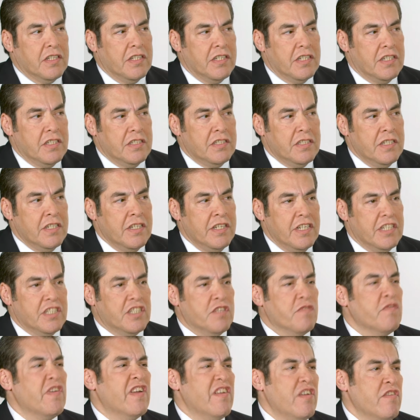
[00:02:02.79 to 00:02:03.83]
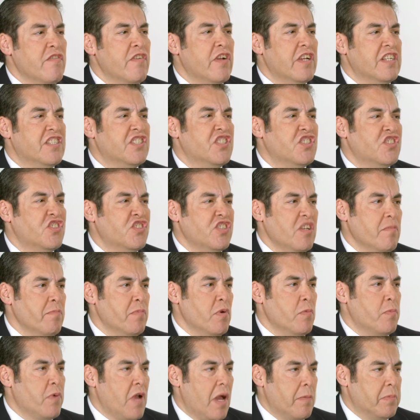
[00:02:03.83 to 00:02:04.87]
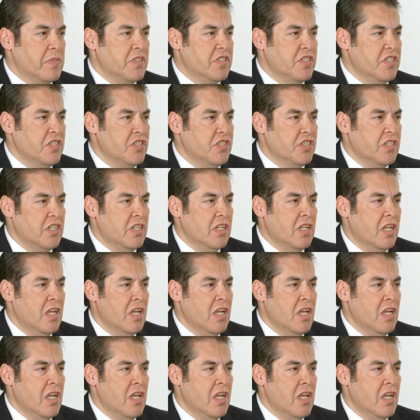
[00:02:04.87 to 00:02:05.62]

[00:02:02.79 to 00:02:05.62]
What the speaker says: this, it's a very, very simple proposition.